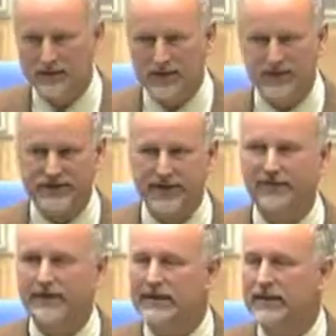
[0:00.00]
because their
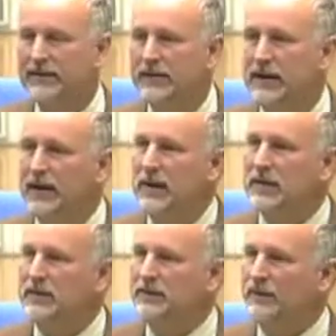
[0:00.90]
fertility
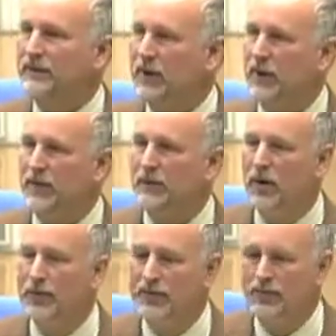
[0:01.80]
is by far the
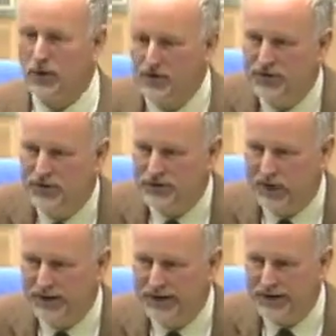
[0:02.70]
most important
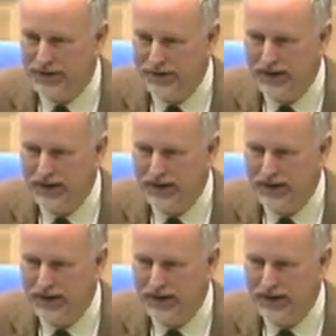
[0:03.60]
determinant.